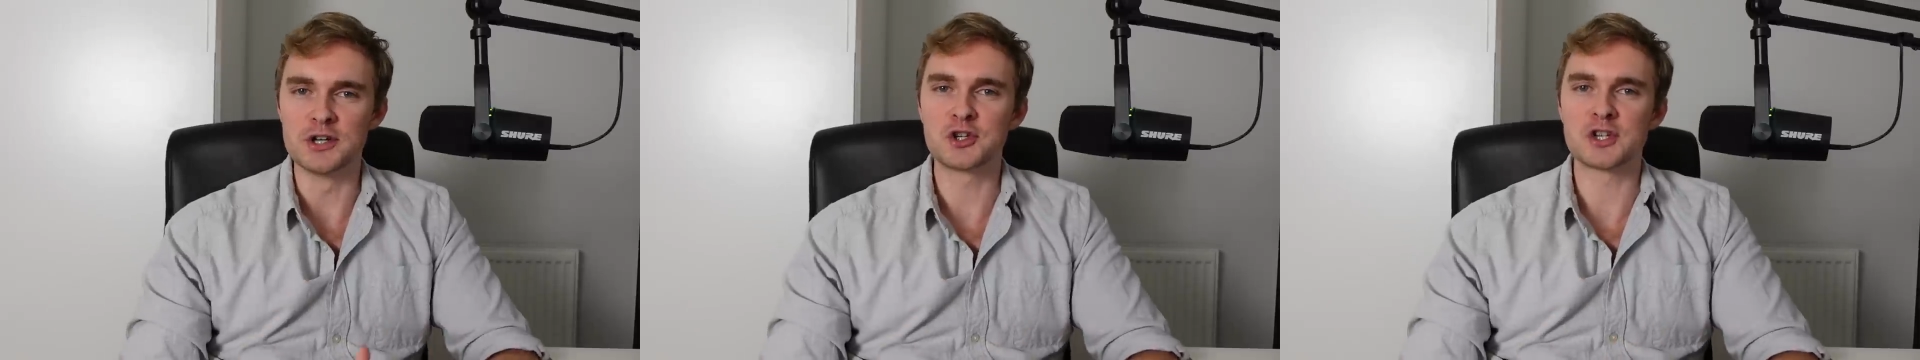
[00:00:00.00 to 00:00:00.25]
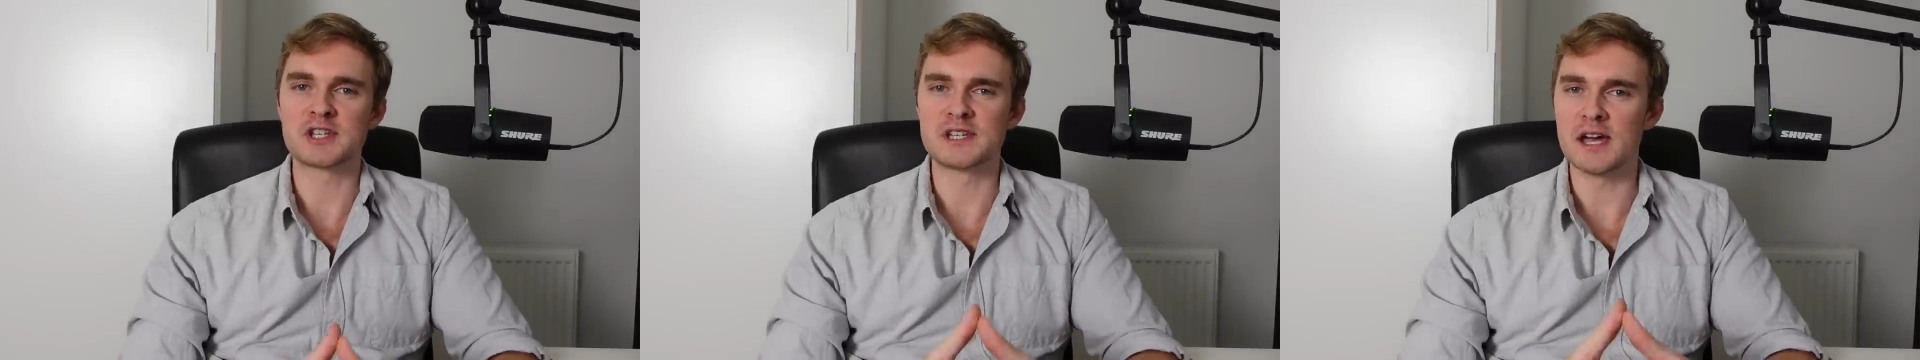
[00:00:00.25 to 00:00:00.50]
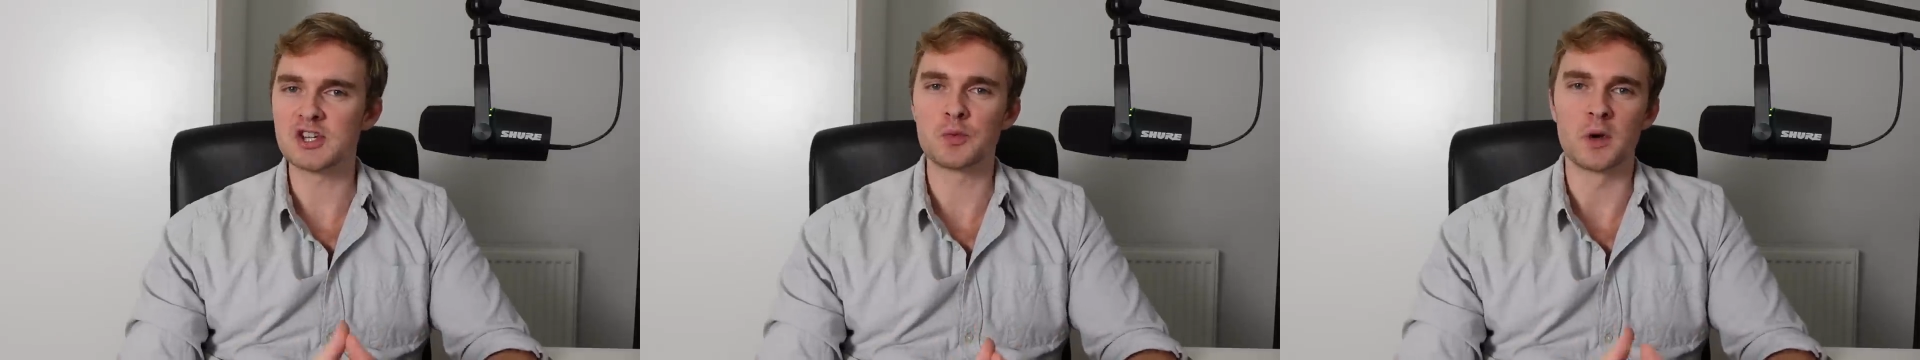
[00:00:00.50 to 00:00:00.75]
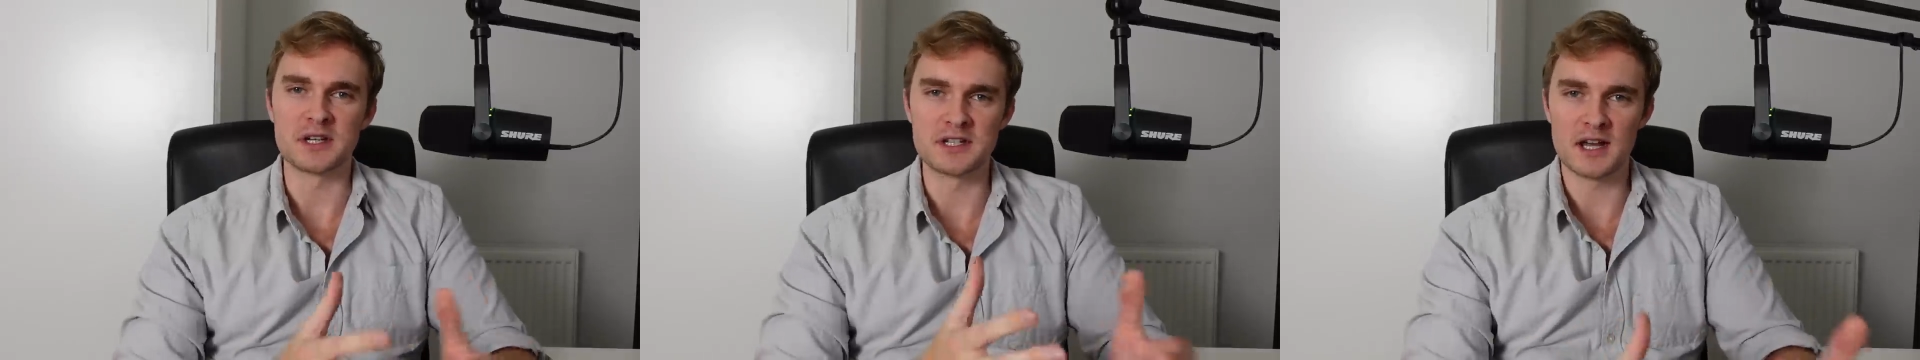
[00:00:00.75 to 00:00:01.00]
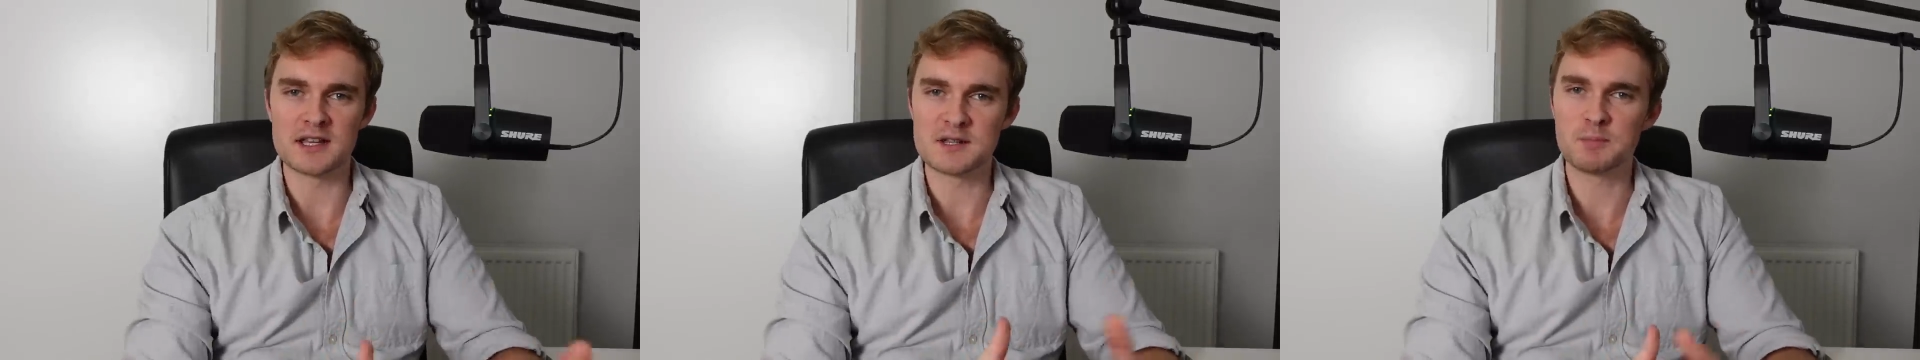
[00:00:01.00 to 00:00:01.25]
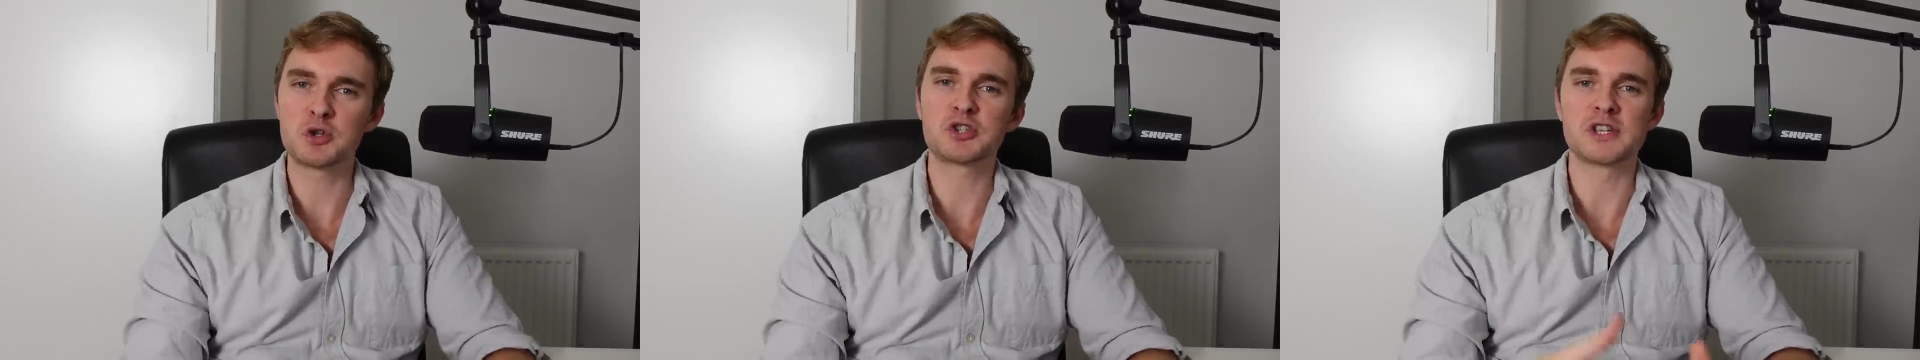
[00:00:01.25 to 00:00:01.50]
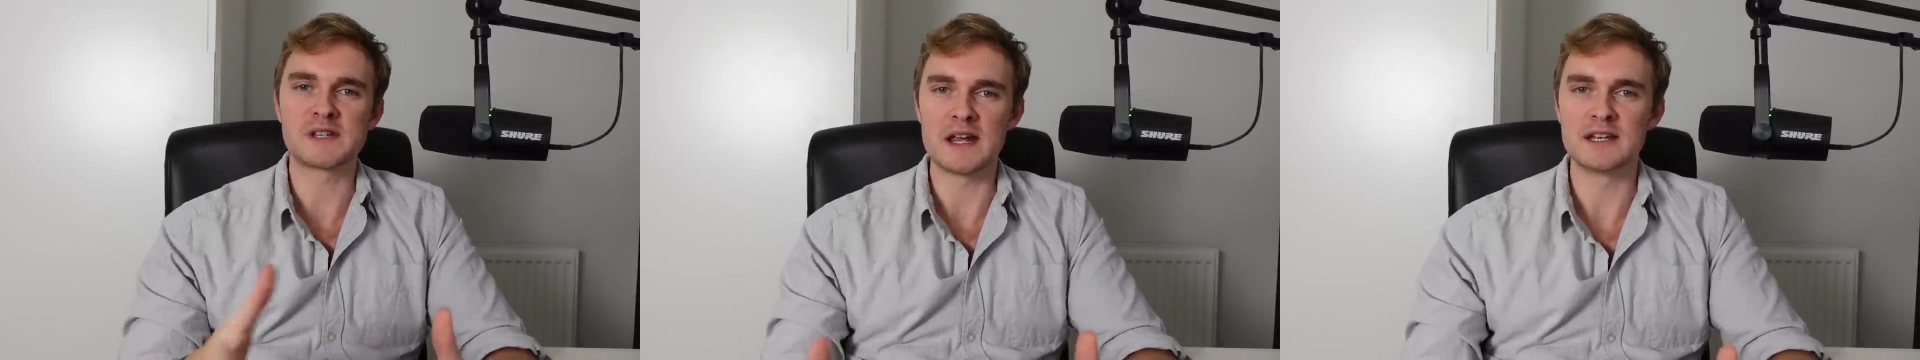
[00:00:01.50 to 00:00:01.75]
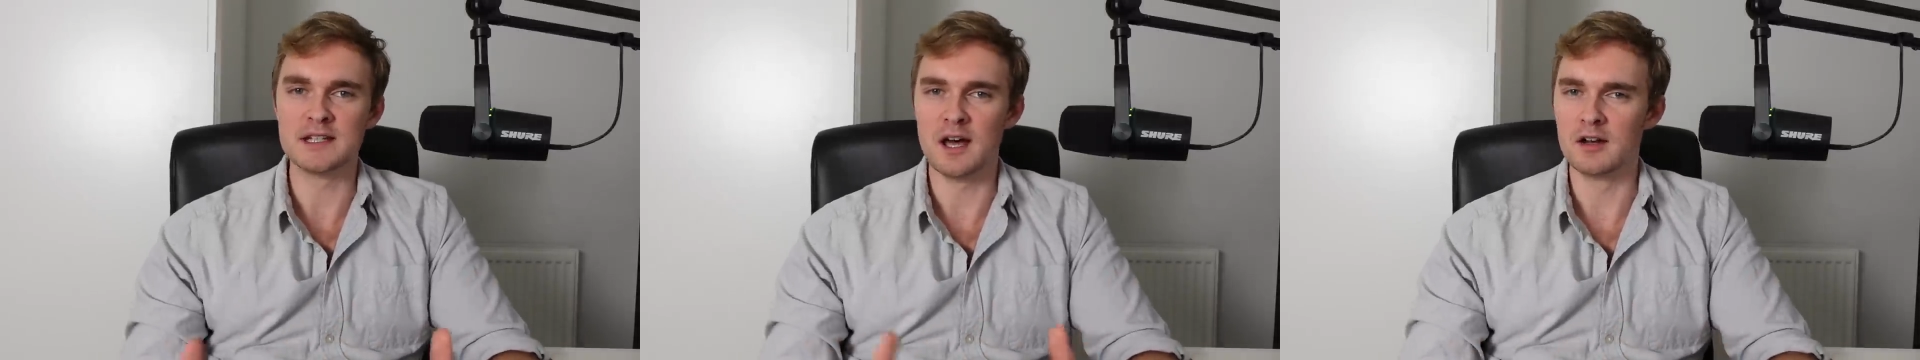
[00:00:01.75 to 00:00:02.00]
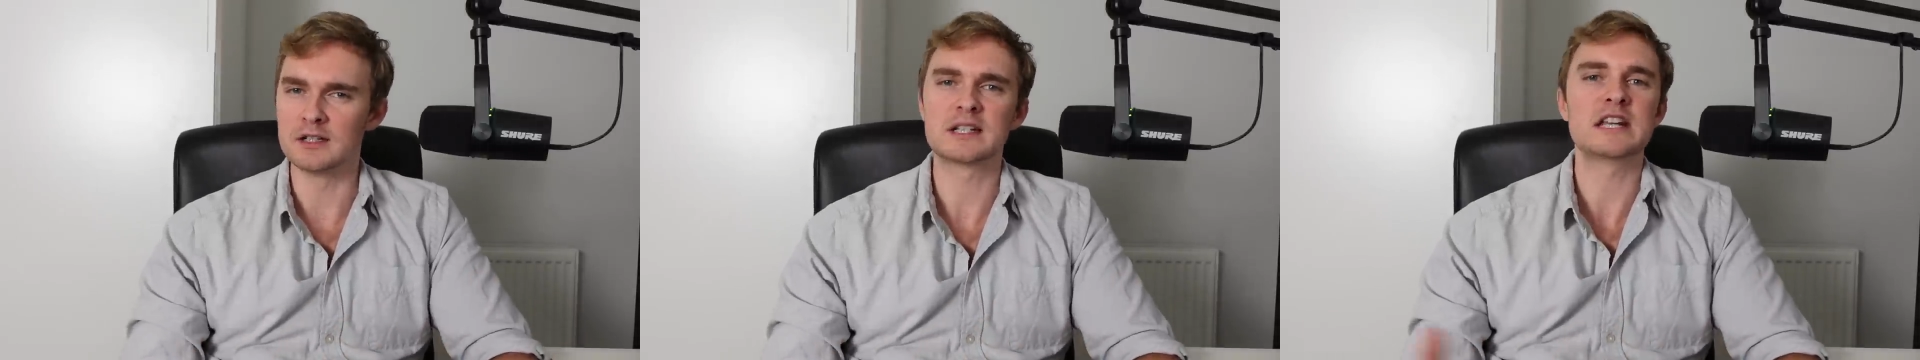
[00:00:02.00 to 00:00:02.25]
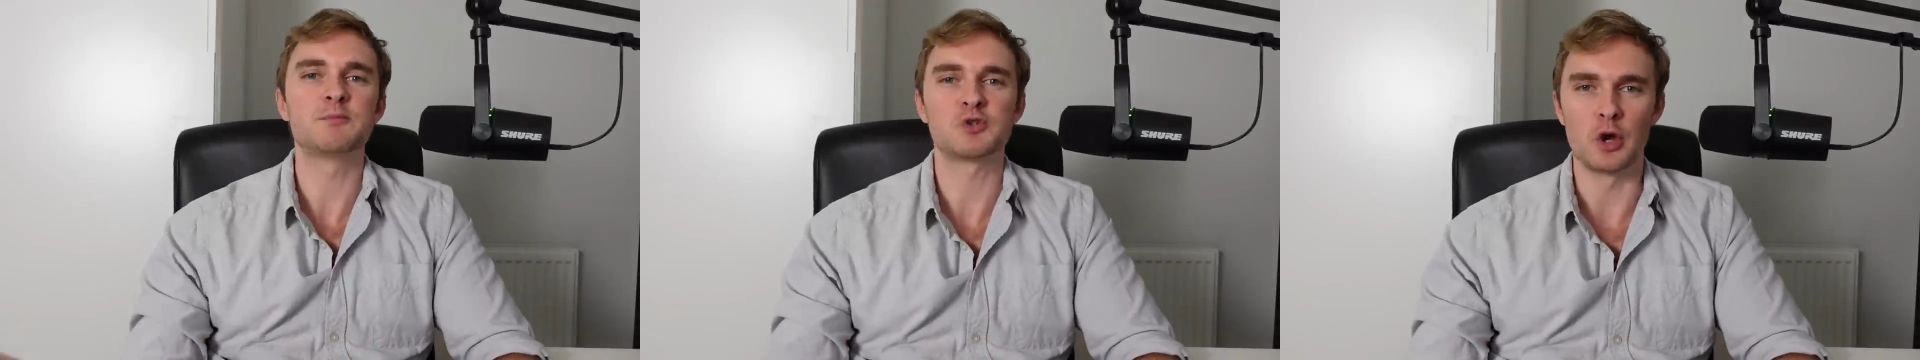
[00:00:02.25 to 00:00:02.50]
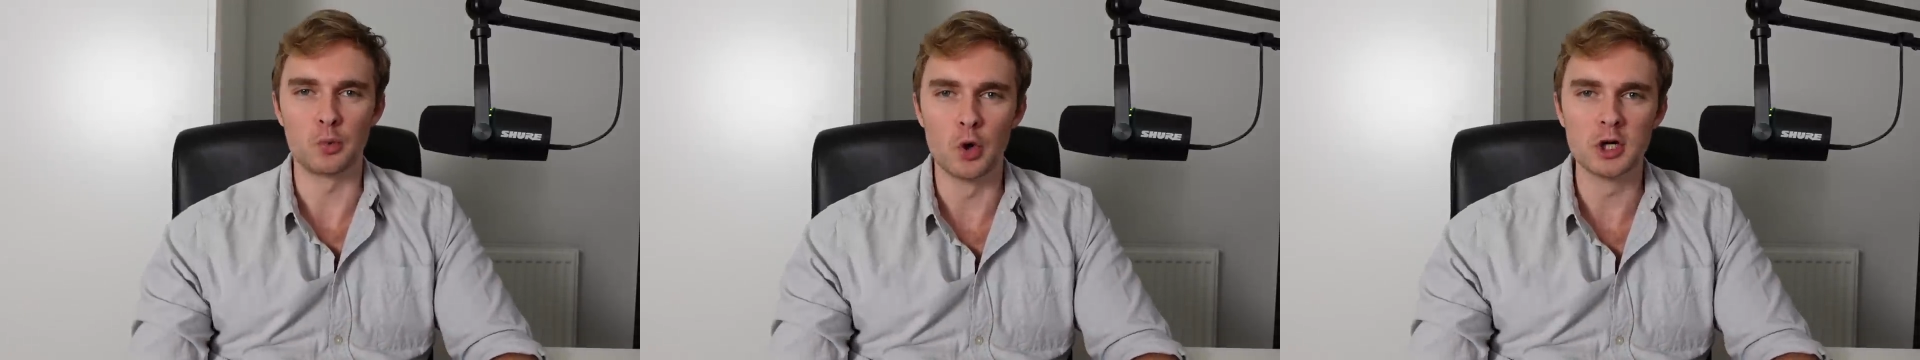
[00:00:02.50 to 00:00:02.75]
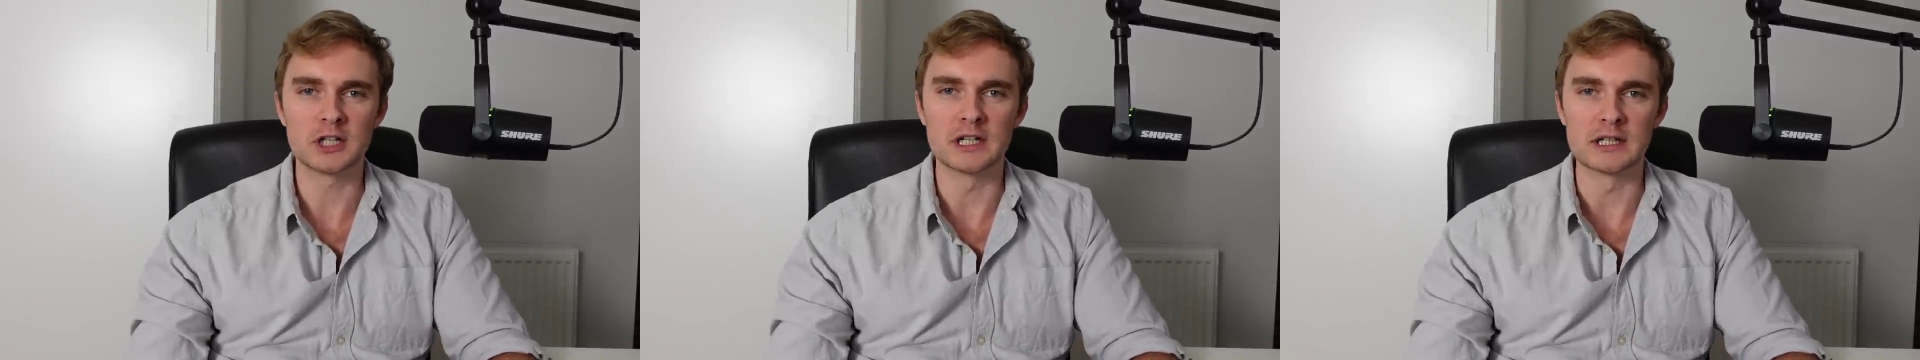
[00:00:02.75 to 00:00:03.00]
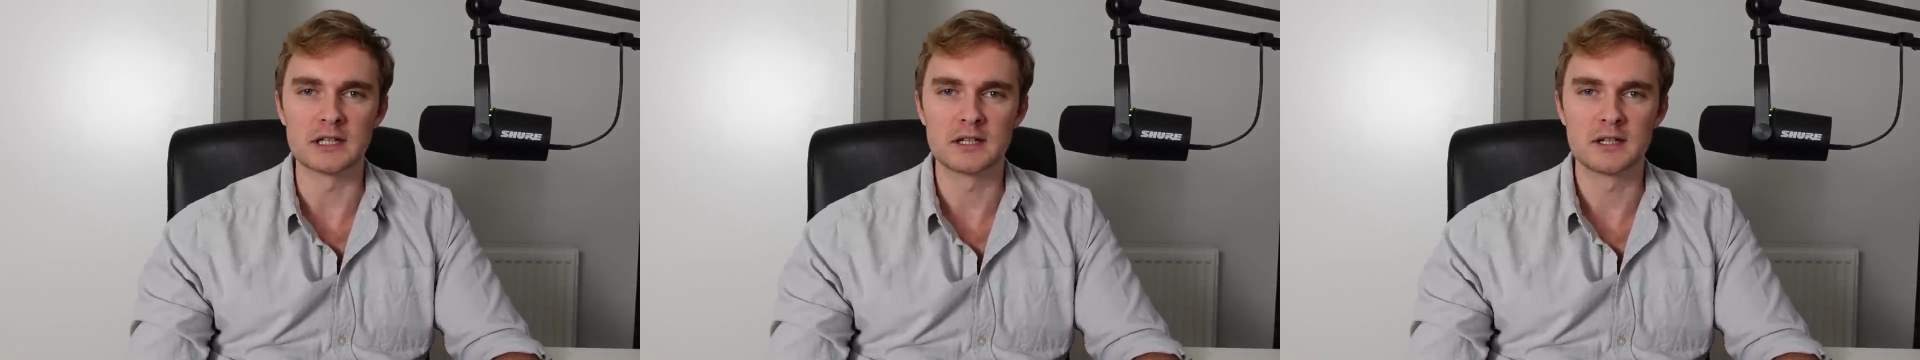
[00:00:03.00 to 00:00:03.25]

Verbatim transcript: It just does what it does, puts its head down, and keeps on working.